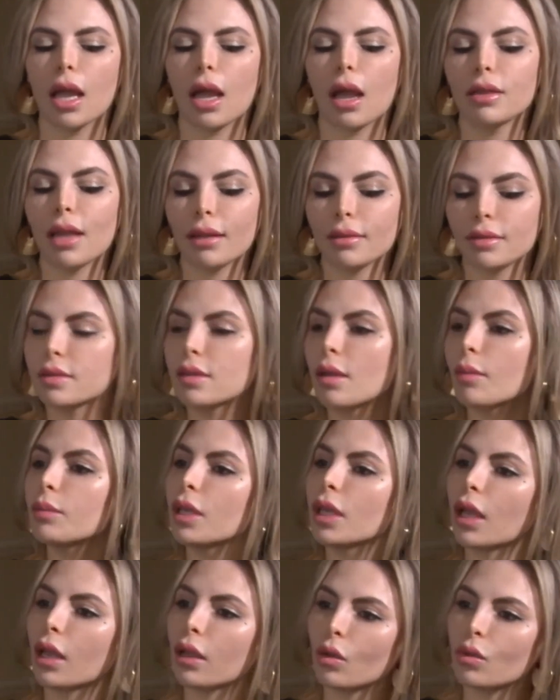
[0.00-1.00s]
That's
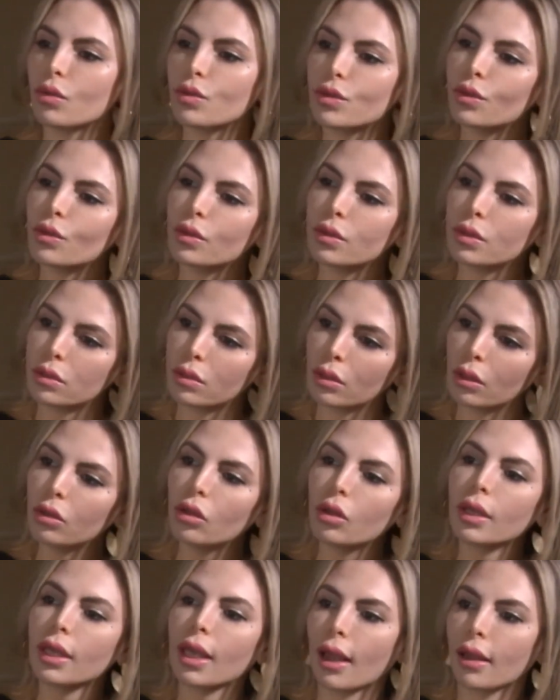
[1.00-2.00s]
something I also
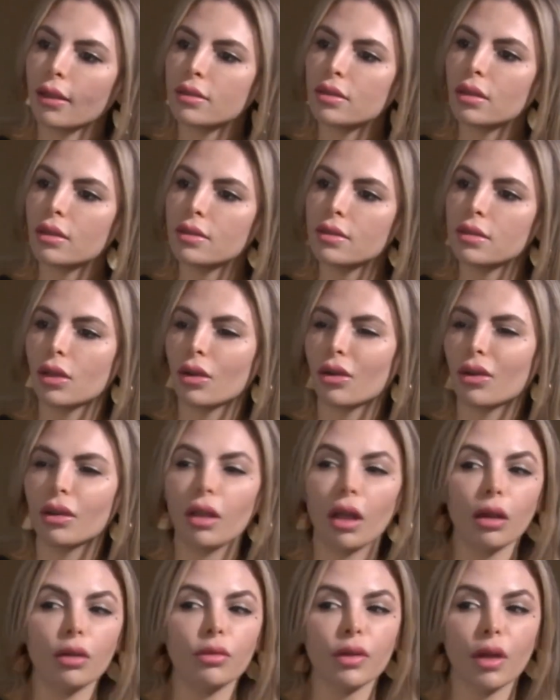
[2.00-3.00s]
look at. Is there a
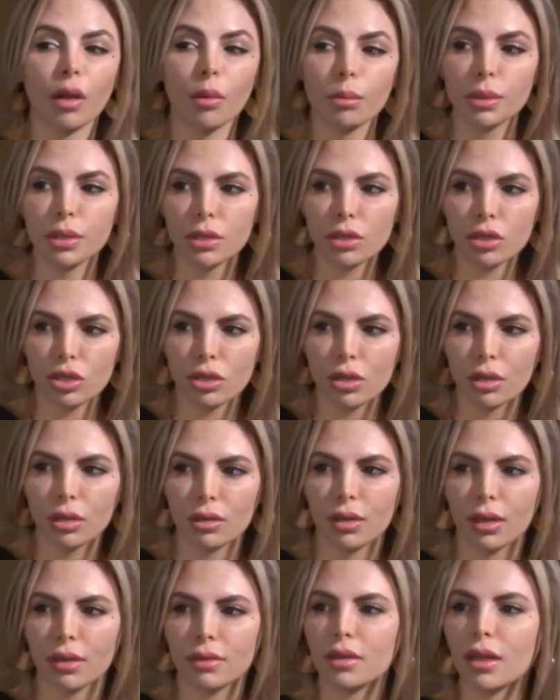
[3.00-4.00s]
lot of
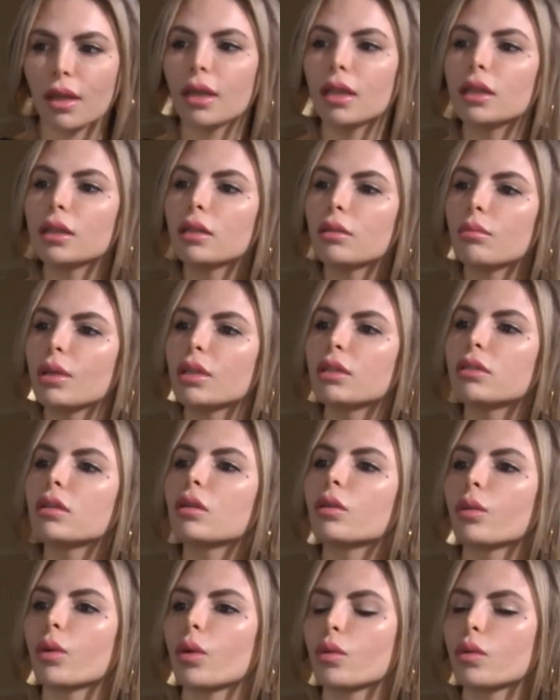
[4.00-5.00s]
competition that's going to limit
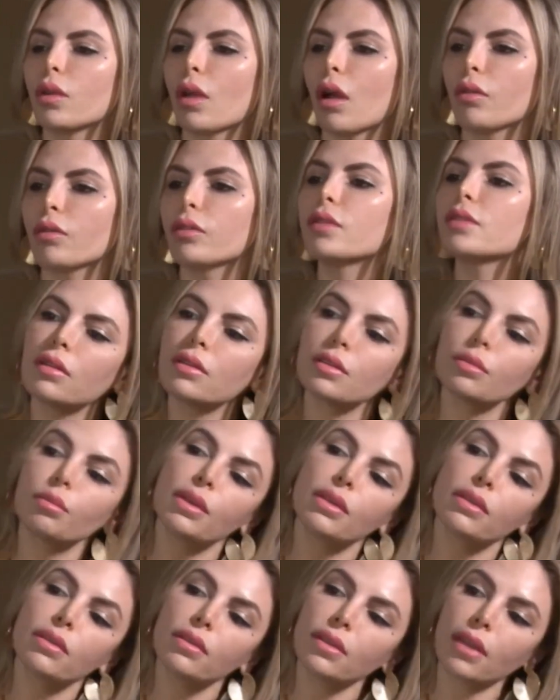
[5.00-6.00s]
the growth of
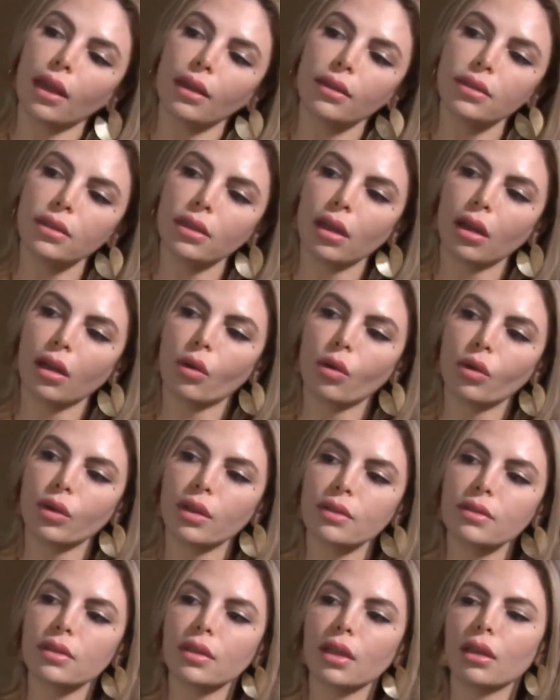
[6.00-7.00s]
this business idea,
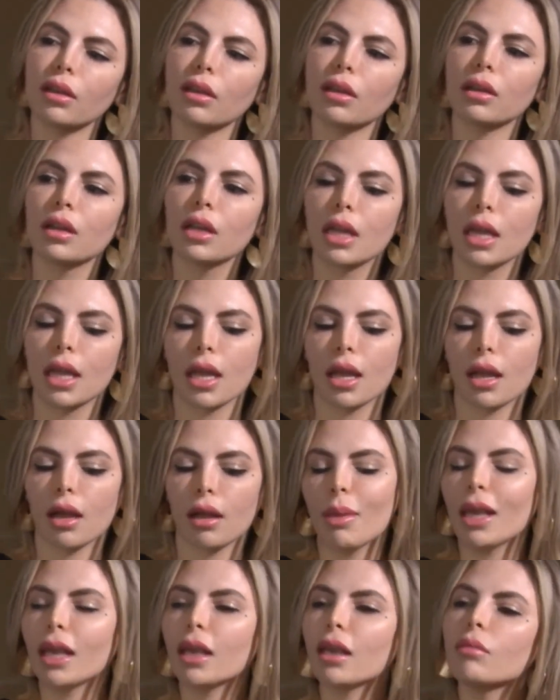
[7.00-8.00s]
or that's going to
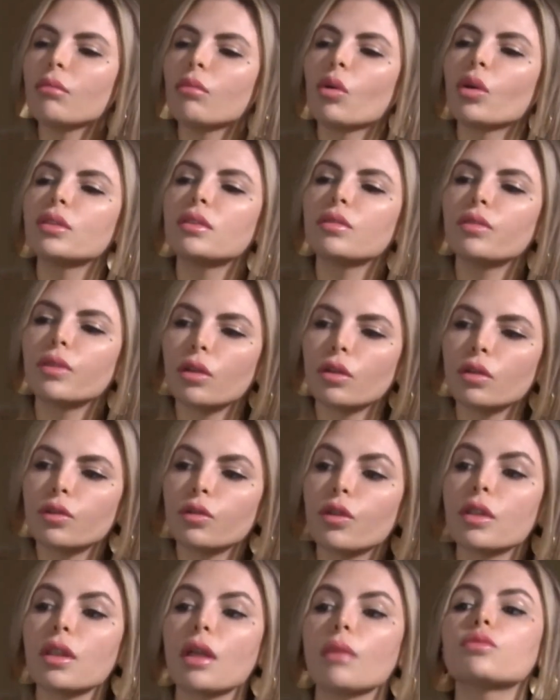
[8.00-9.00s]
make it more
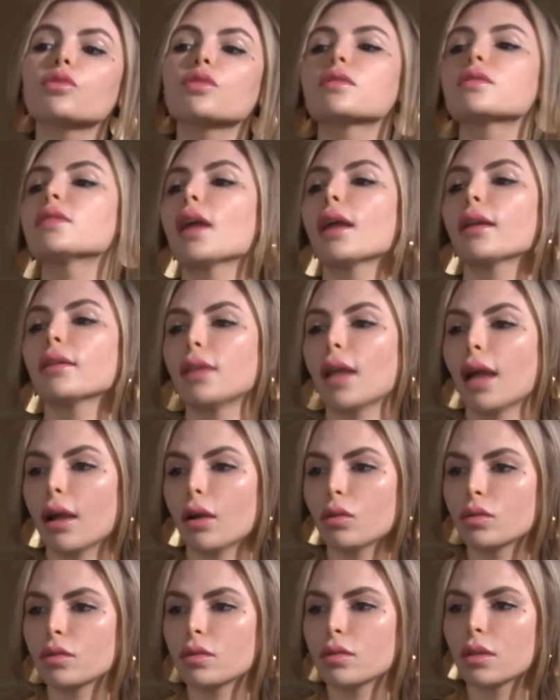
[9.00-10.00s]
difficult for them to stand
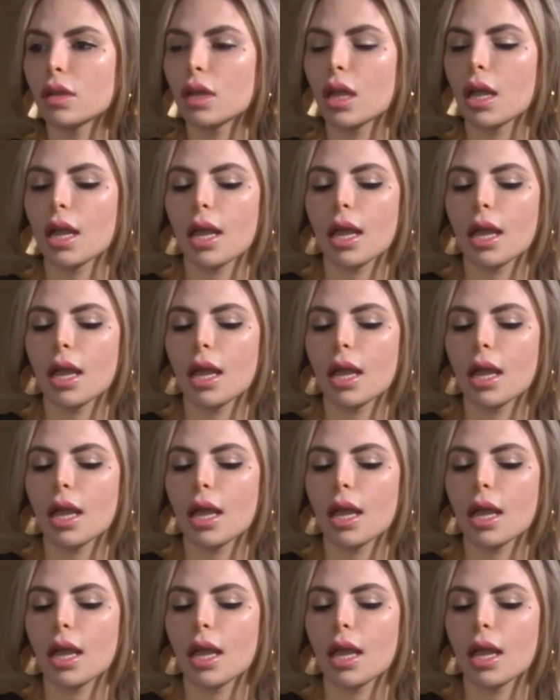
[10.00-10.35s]
out?